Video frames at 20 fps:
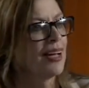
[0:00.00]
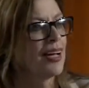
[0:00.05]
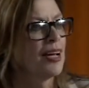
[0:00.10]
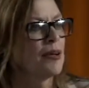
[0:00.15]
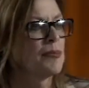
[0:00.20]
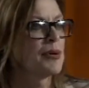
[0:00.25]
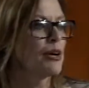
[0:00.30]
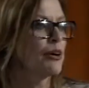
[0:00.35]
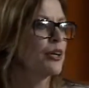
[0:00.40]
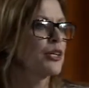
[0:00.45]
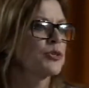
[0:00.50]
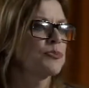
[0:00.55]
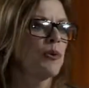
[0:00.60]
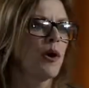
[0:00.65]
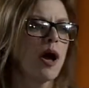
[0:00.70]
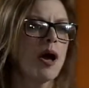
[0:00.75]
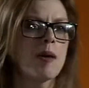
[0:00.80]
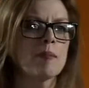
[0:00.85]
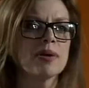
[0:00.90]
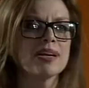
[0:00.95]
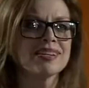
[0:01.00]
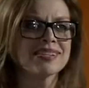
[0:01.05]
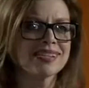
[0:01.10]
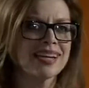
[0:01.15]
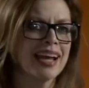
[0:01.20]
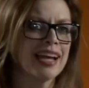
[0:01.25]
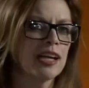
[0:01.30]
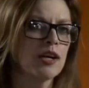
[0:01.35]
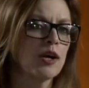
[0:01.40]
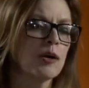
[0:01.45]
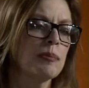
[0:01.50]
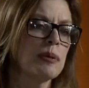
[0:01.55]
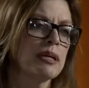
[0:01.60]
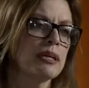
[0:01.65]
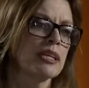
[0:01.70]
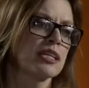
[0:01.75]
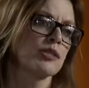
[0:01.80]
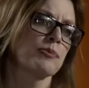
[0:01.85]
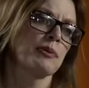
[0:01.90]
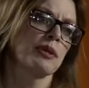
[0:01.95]
America's Promise, ARP
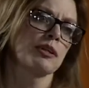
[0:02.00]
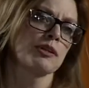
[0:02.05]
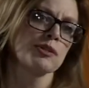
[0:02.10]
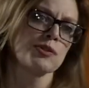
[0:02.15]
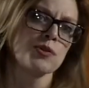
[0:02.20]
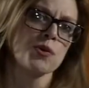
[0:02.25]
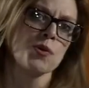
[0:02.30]
Experience